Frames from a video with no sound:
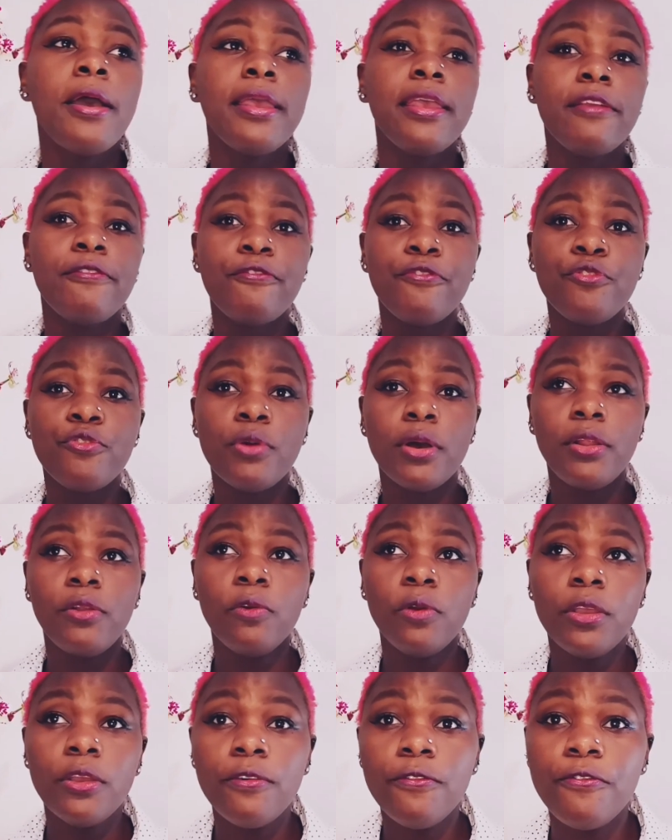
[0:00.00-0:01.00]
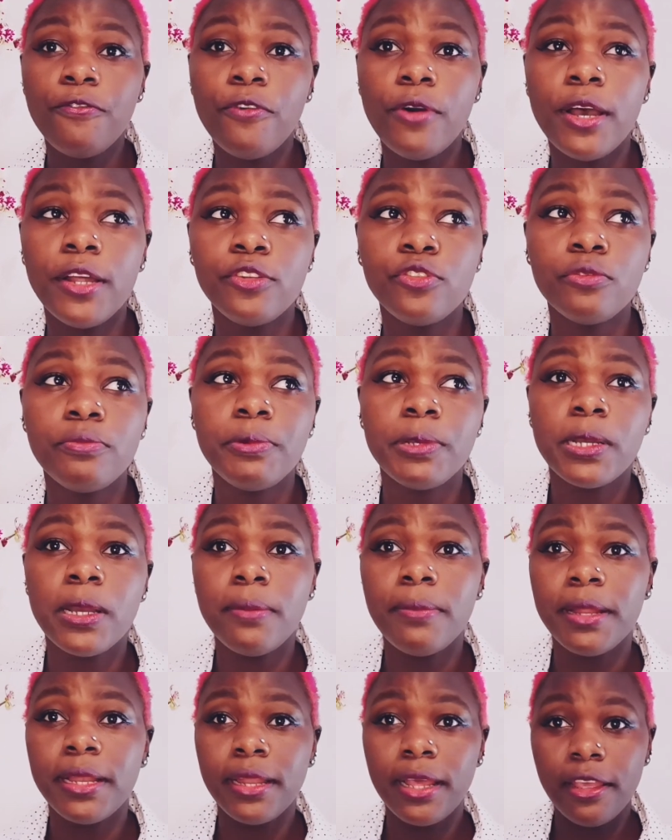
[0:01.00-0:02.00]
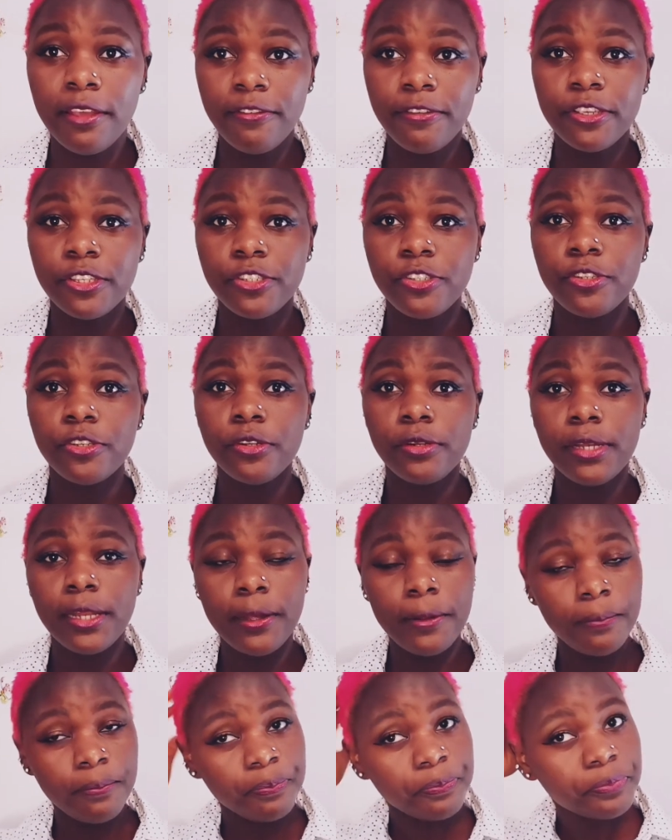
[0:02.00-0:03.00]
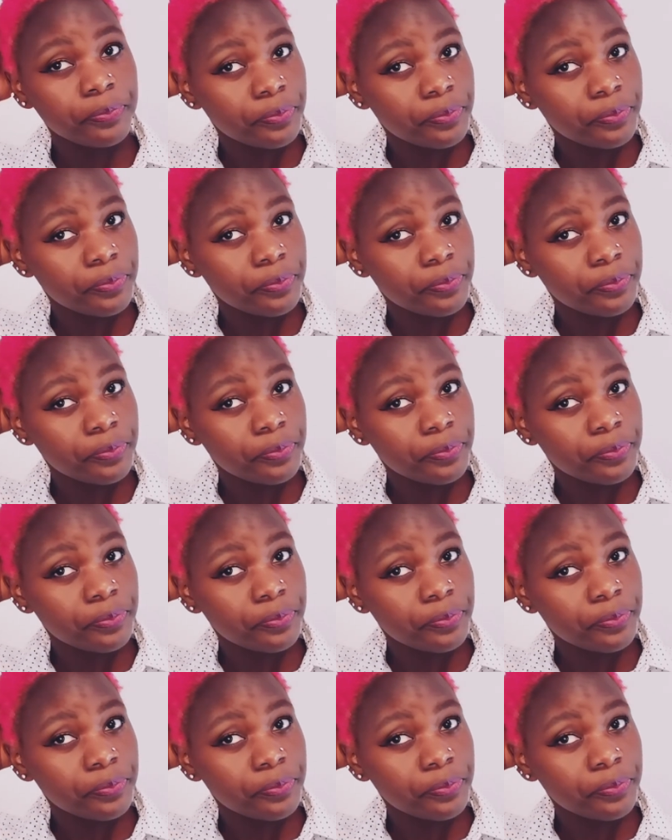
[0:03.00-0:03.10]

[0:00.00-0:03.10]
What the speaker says: If you are looking forward to become an FSJler,